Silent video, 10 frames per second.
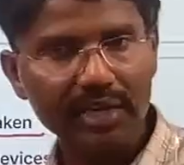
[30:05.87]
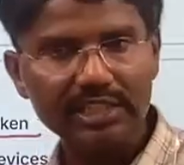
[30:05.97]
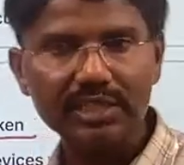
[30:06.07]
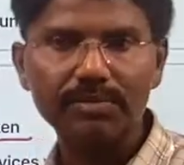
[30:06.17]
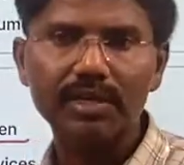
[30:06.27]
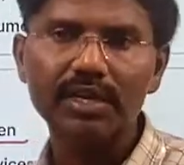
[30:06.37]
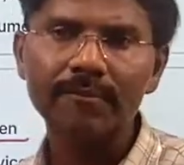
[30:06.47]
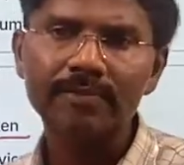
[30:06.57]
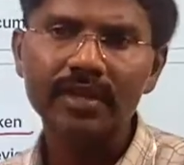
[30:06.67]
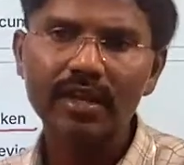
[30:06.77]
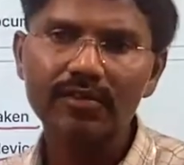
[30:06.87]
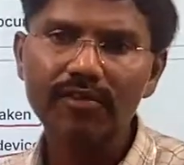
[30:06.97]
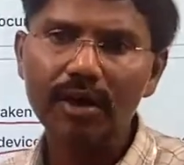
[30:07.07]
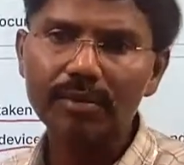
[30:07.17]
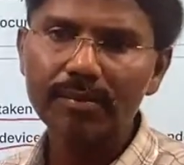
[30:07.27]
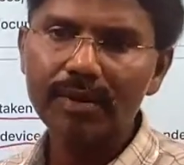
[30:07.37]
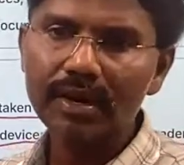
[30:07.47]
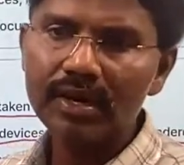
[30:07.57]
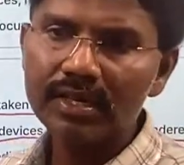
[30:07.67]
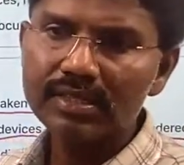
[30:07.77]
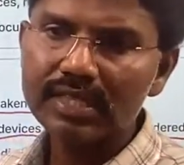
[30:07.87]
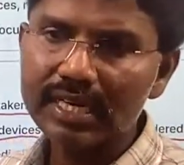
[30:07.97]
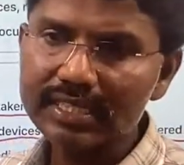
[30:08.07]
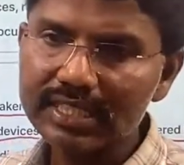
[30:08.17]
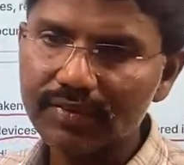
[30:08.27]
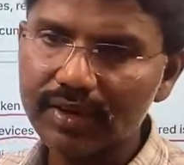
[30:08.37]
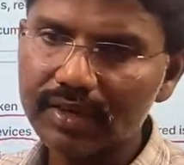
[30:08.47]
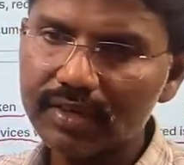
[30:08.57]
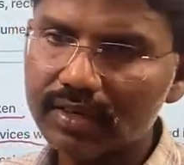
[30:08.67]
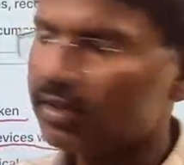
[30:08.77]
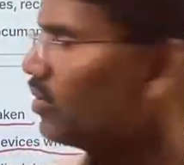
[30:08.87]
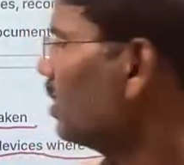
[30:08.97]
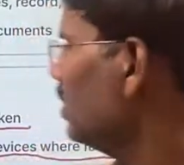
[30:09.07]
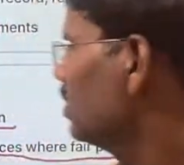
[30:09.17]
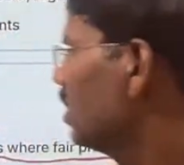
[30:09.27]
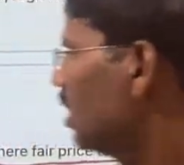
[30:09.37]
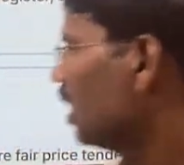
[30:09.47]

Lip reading: a receipt in form number 37. Okay,